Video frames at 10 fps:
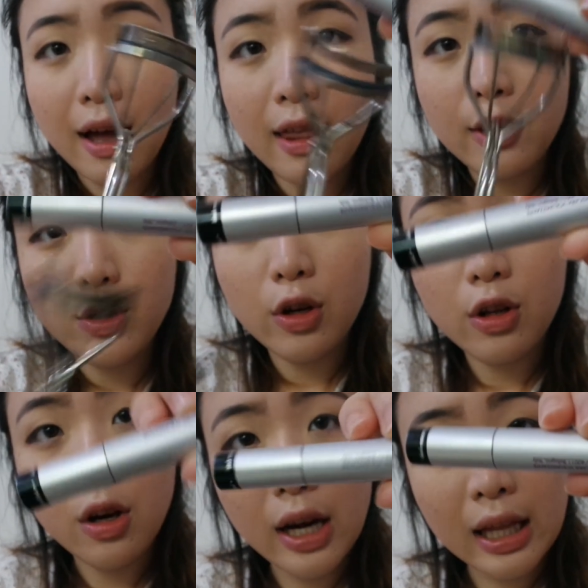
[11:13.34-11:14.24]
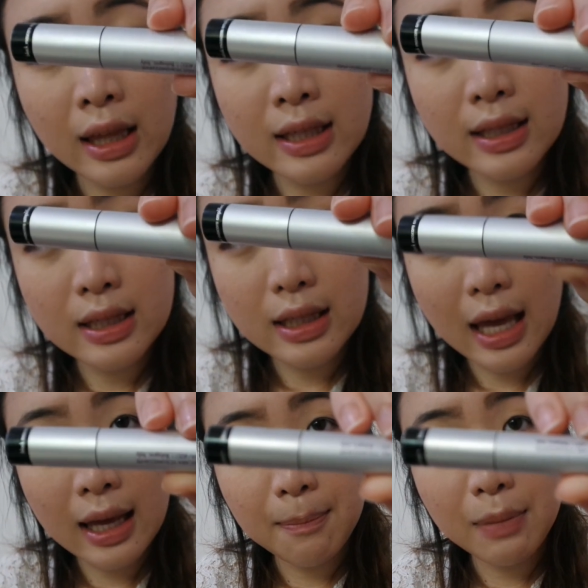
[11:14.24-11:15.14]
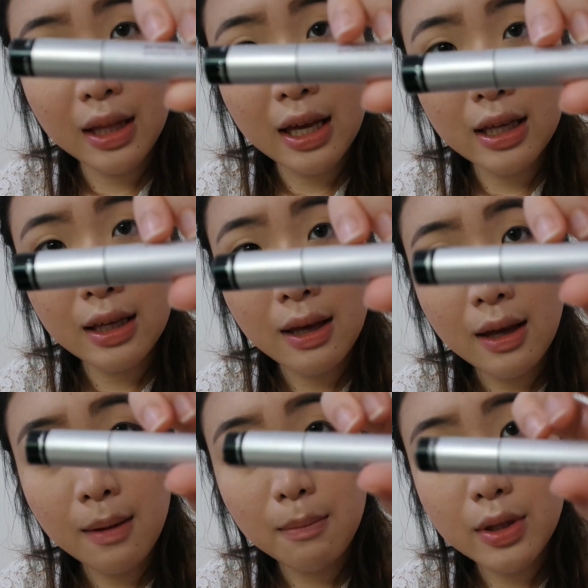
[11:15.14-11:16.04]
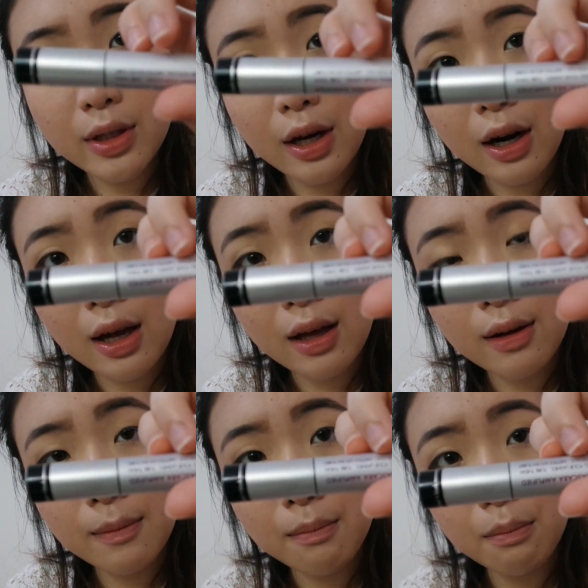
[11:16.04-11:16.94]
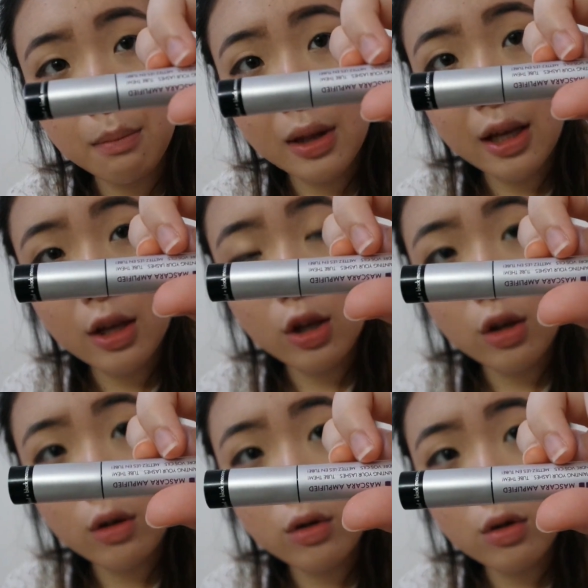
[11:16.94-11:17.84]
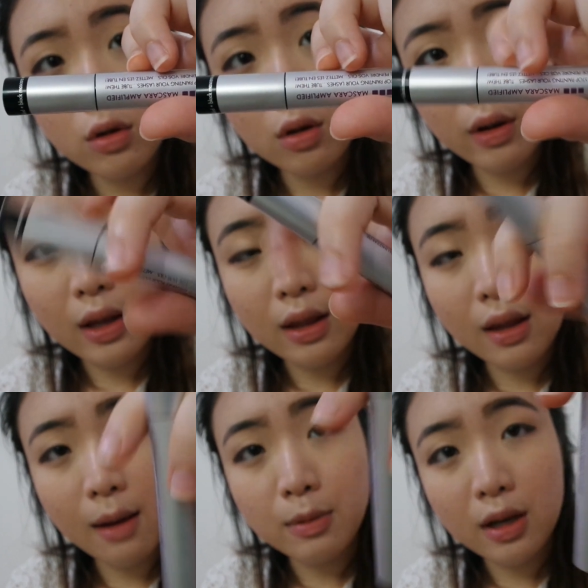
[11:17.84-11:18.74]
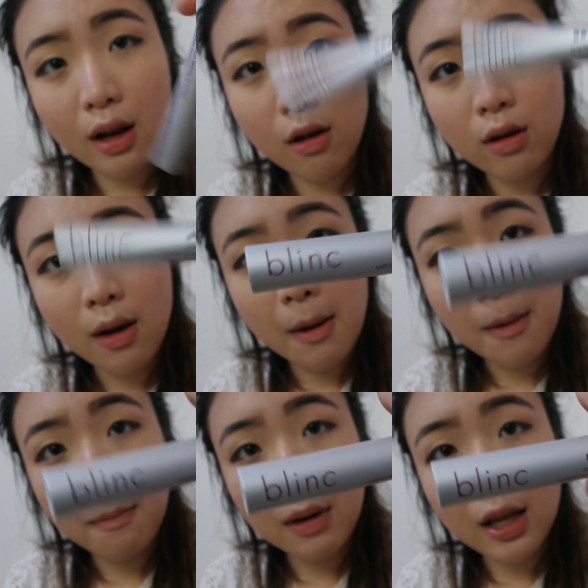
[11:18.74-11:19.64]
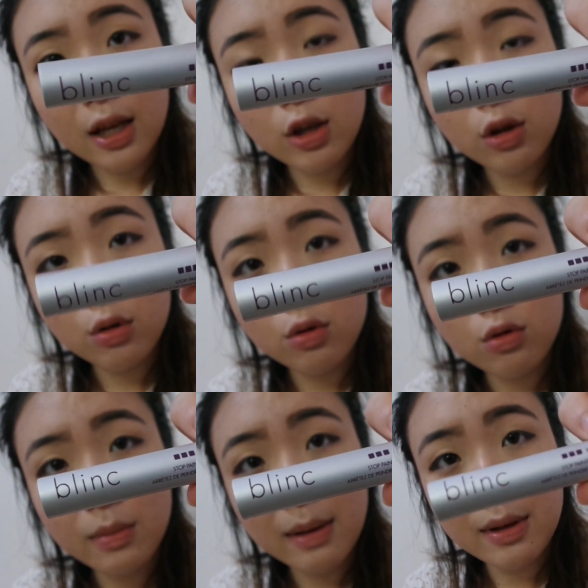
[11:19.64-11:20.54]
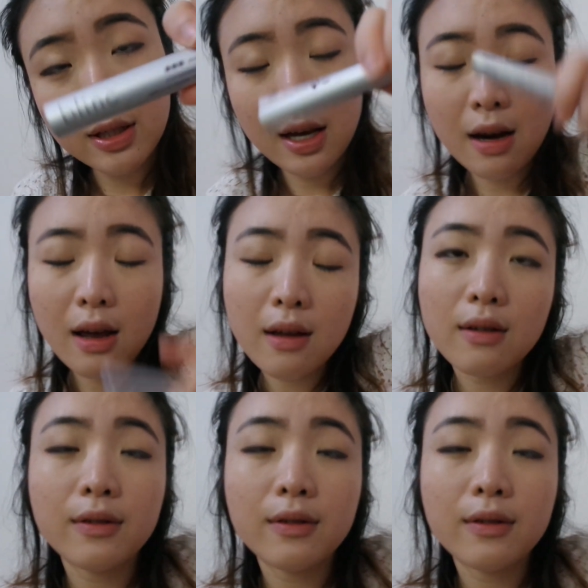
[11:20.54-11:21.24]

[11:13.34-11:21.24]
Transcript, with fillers: eyelash curler, and this is a Blink mascara. Blink, okay, upside down. Blink tubing mascara.